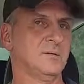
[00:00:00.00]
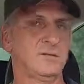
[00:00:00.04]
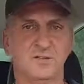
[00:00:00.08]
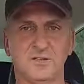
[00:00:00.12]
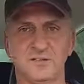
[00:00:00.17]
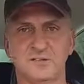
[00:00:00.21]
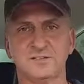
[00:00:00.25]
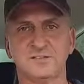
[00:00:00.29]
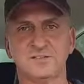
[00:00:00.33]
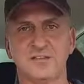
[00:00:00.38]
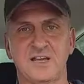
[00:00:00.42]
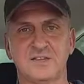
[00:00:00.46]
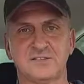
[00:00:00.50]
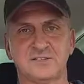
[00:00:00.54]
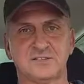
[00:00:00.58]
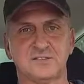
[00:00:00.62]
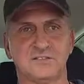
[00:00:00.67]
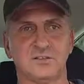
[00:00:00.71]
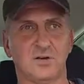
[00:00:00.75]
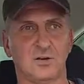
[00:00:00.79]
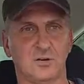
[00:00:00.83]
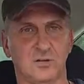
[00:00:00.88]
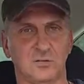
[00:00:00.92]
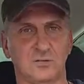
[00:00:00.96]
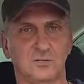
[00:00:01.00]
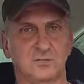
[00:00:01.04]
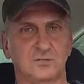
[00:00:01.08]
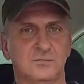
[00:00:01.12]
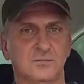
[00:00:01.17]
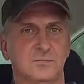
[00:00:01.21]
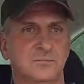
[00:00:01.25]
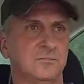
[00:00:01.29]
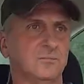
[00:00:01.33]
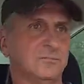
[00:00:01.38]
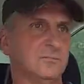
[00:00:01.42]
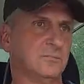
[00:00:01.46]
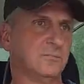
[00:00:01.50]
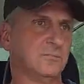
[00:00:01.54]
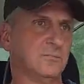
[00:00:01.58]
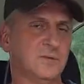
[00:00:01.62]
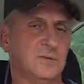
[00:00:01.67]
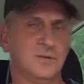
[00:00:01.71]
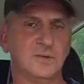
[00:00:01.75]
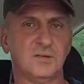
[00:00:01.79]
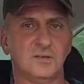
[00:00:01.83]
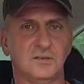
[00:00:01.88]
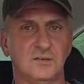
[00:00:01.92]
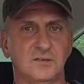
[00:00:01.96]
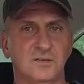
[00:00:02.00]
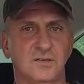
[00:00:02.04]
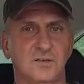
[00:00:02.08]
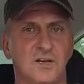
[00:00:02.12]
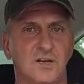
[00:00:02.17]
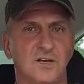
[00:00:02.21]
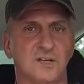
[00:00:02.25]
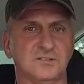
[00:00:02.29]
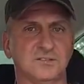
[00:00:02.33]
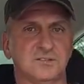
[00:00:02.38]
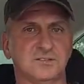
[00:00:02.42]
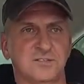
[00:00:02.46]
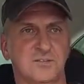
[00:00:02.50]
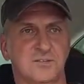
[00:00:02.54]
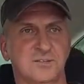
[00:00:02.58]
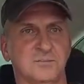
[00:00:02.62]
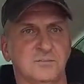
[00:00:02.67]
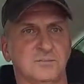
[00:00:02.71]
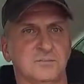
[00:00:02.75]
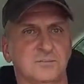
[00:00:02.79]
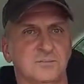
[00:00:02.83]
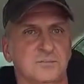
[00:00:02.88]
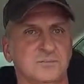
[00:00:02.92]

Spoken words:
Tills nästa gång. Good hälsa.